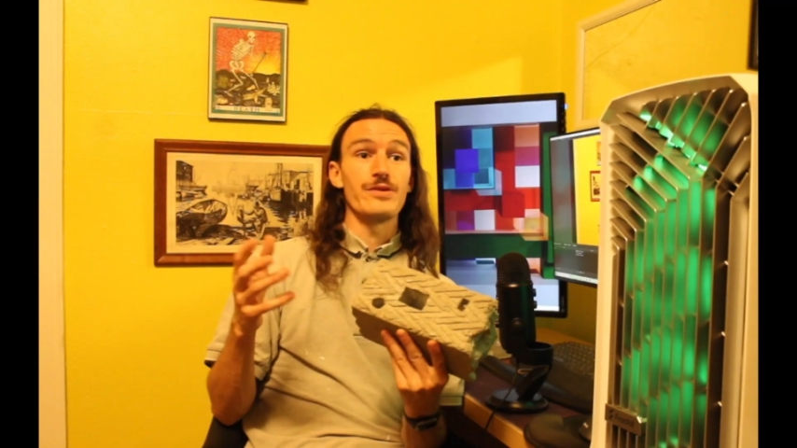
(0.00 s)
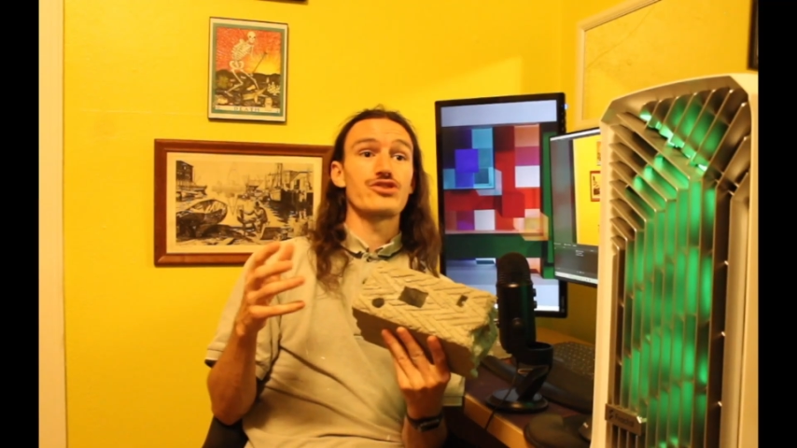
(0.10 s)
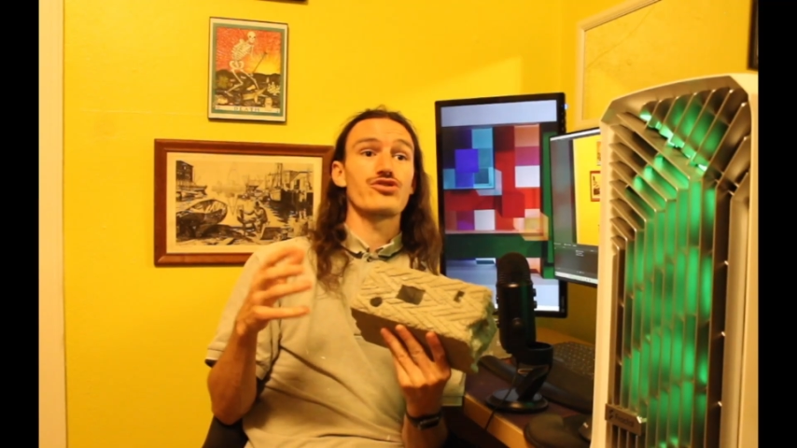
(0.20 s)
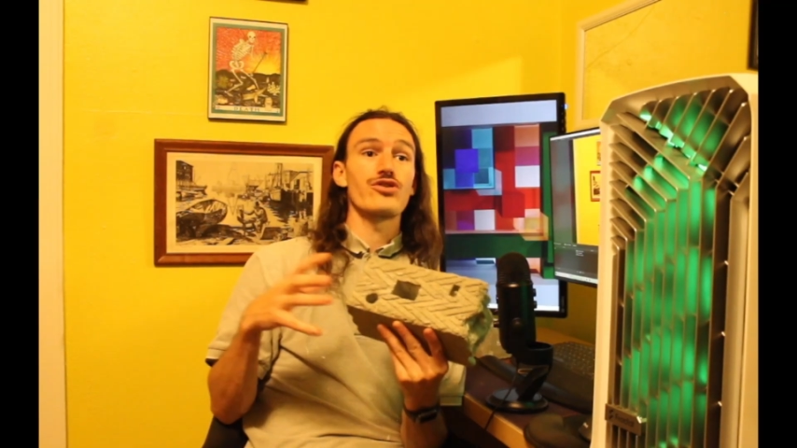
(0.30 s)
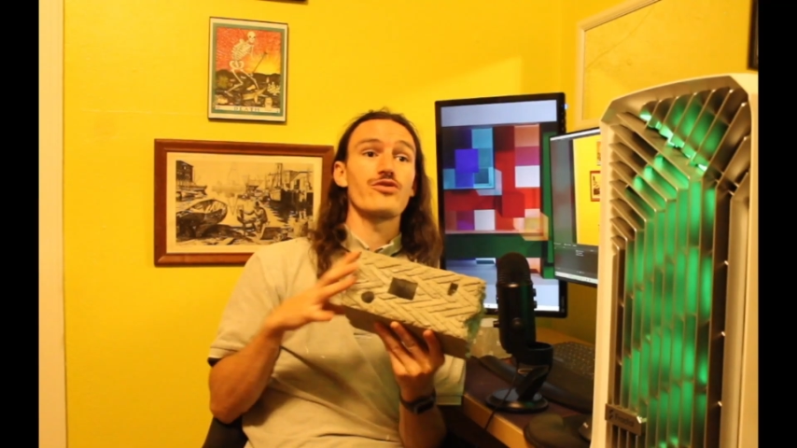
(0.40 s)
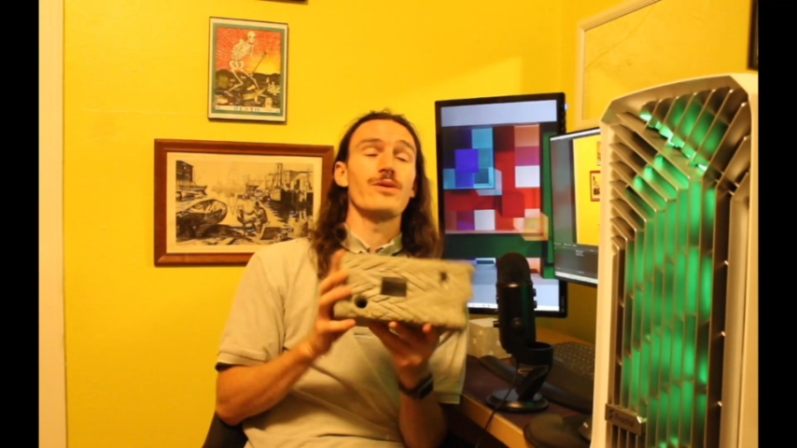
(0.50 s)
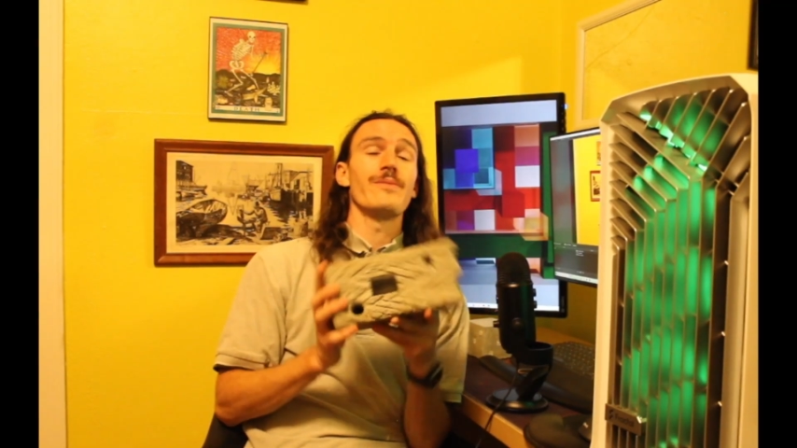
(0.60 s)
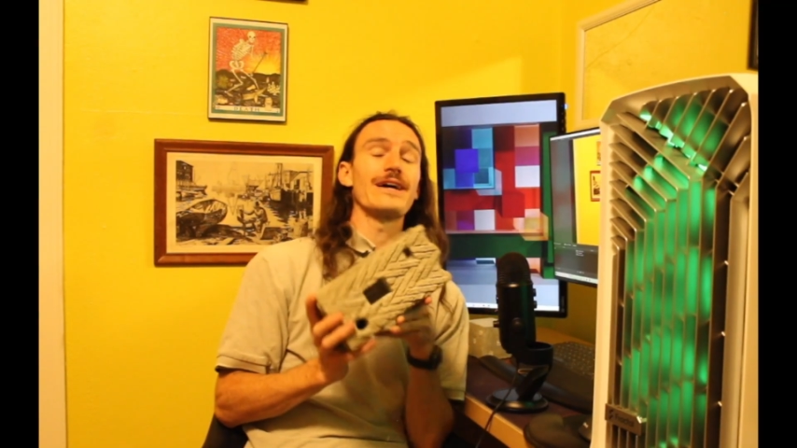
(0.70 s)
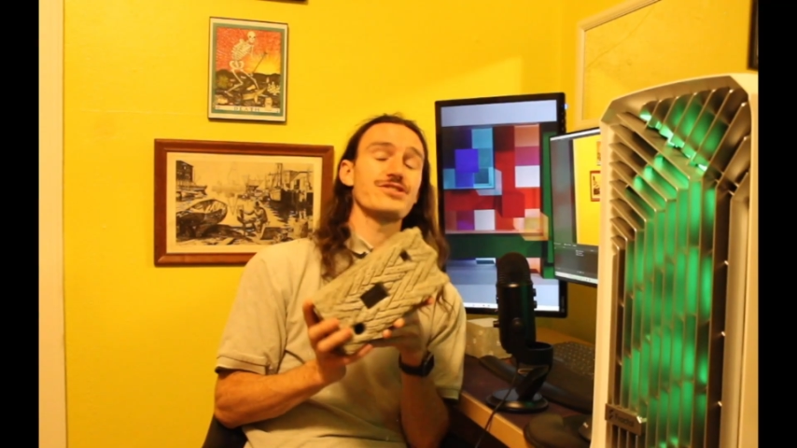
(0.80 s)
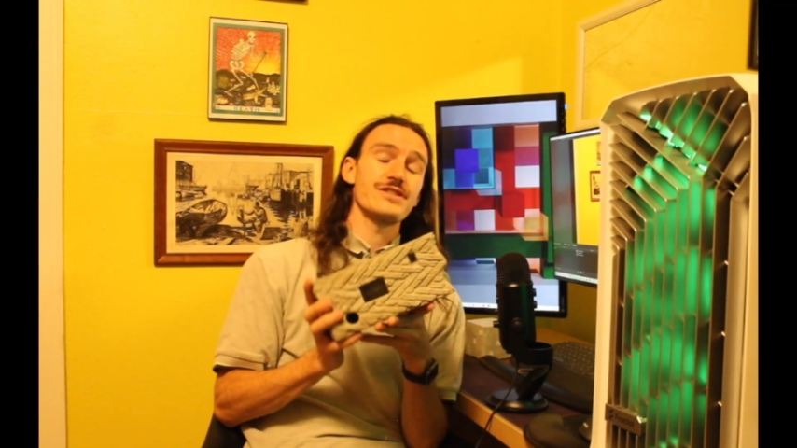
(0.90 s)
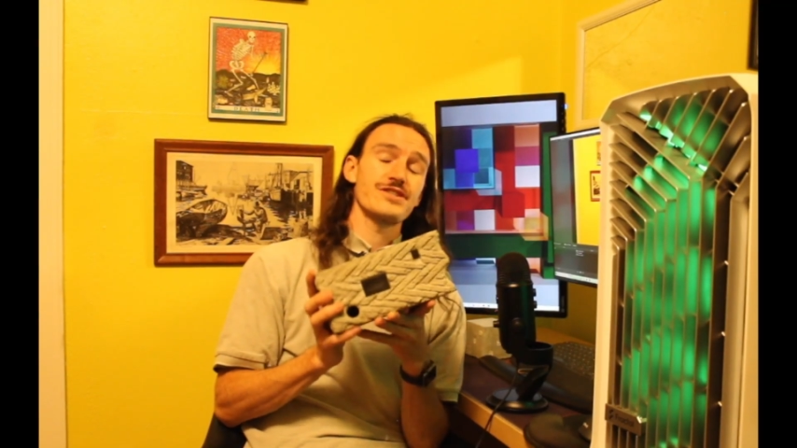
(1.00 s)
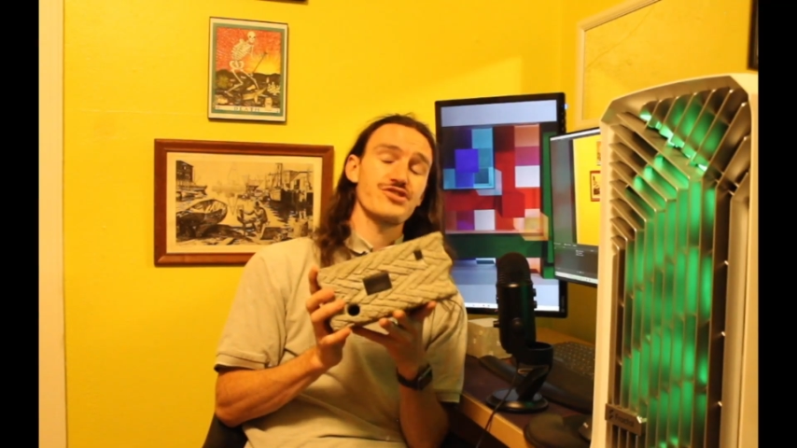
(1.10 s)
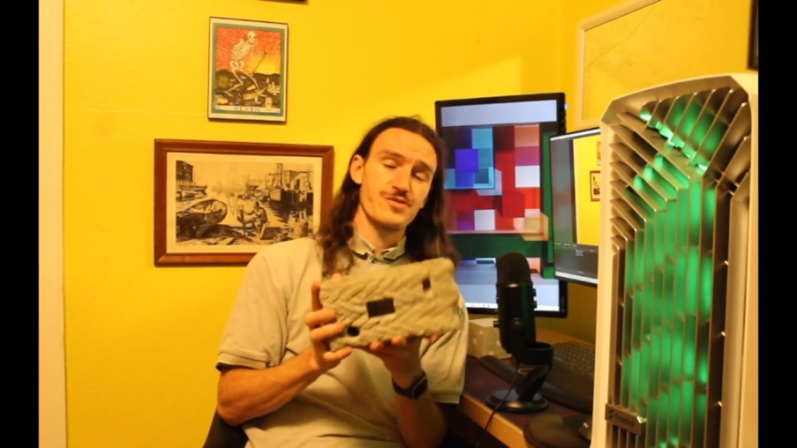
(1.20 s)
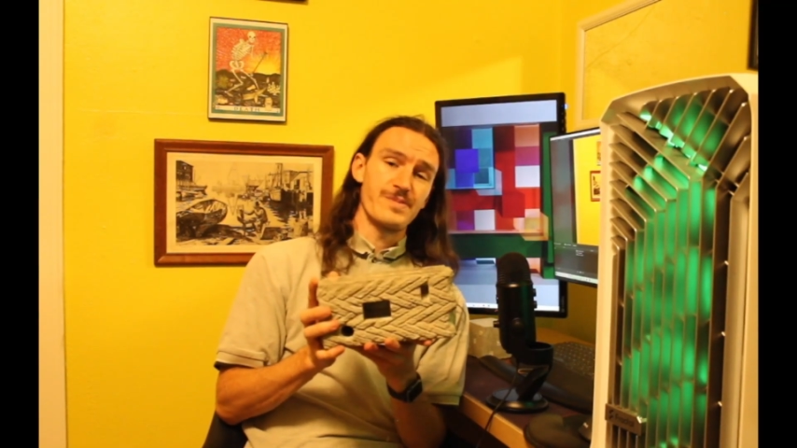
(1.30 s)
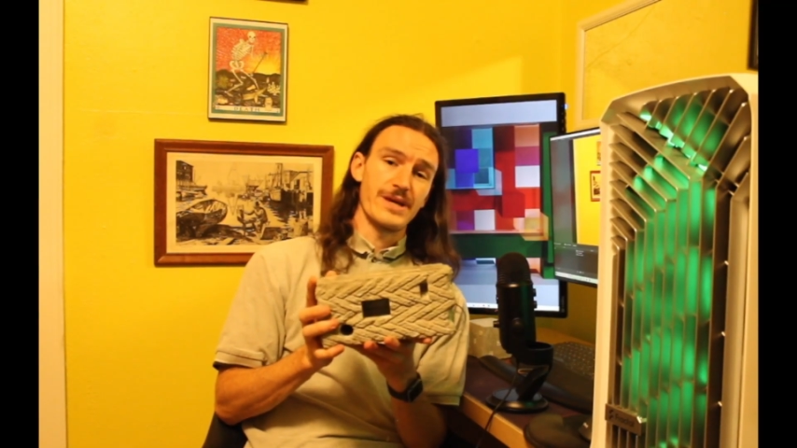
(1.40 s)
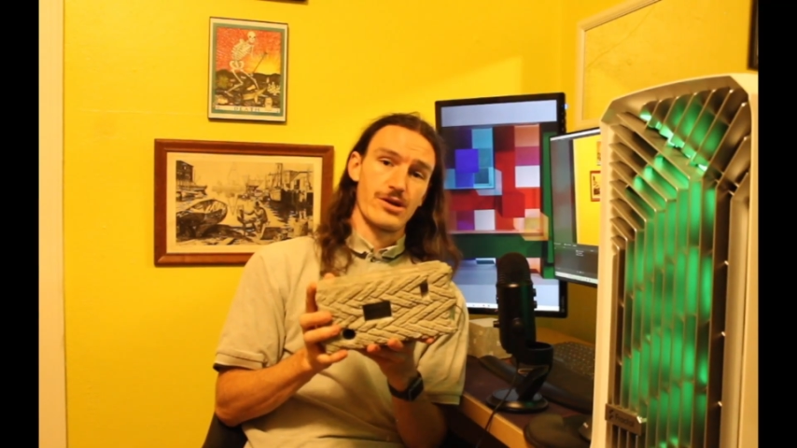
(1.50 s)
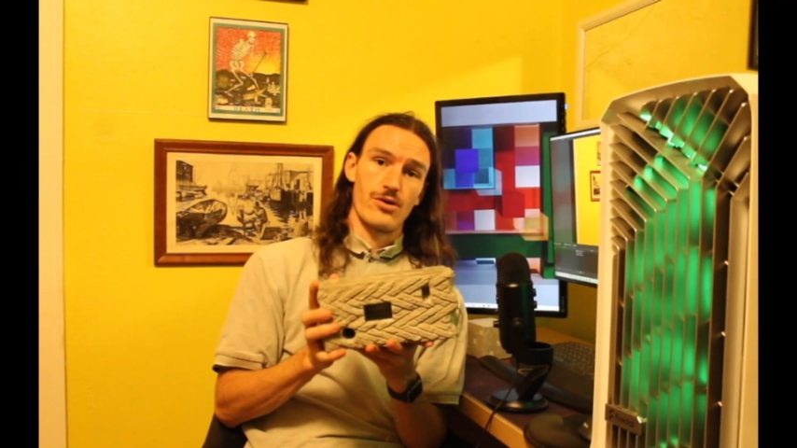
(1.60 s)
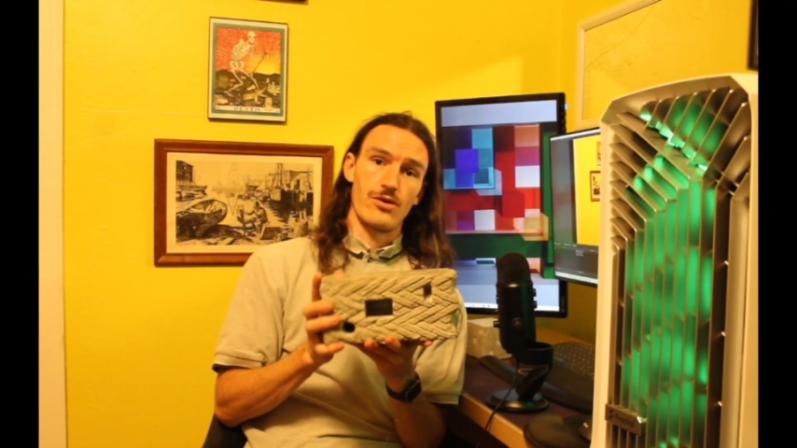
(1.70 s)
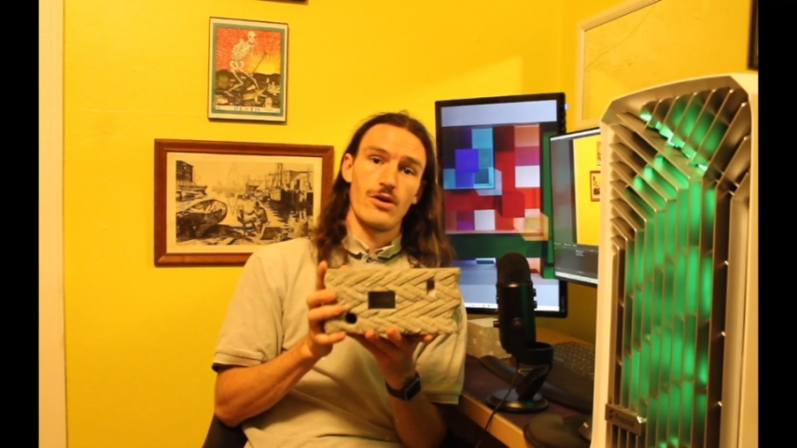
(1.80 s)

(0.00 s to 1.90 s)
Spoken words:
true. Imagine this just bigger.